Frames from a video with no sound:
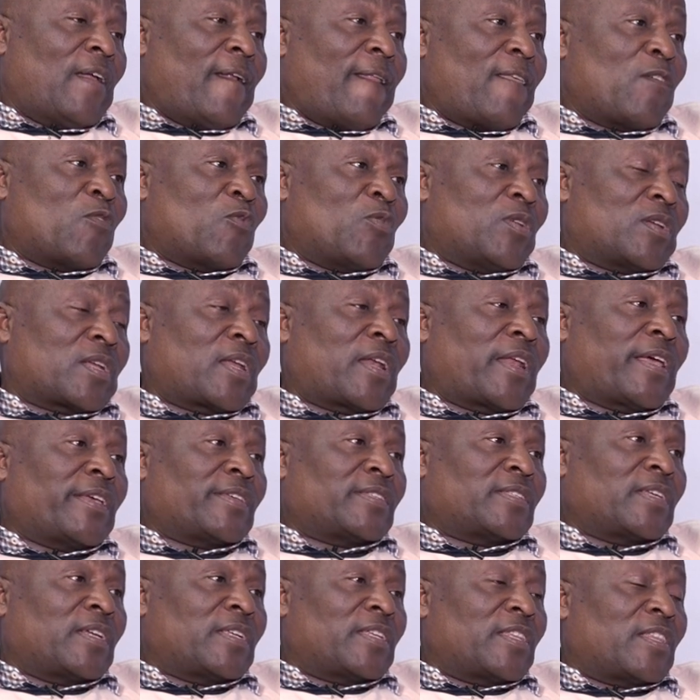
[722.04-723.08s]
you'll
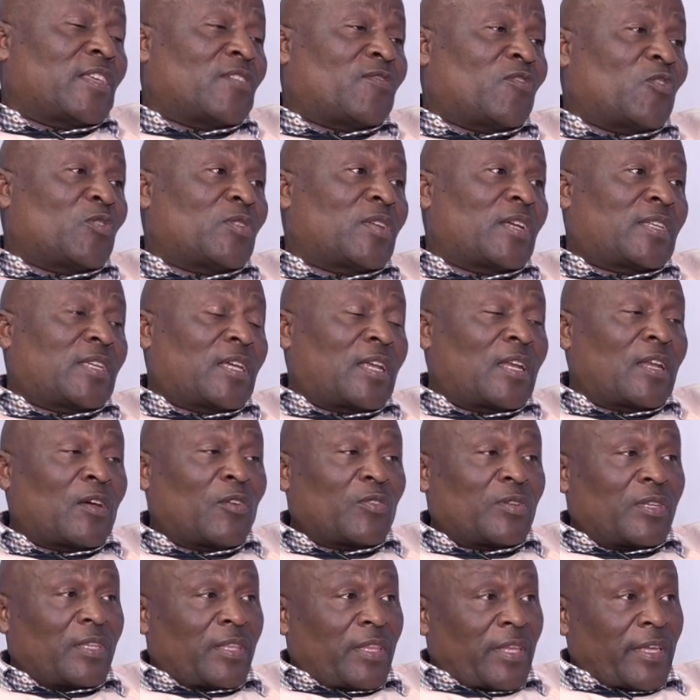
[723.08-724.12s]
realize that the voter
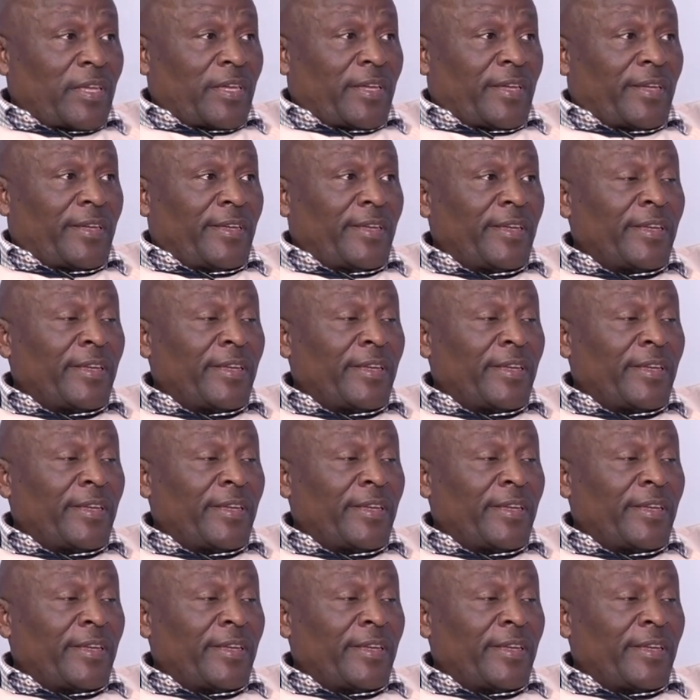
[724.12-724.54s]
turnout there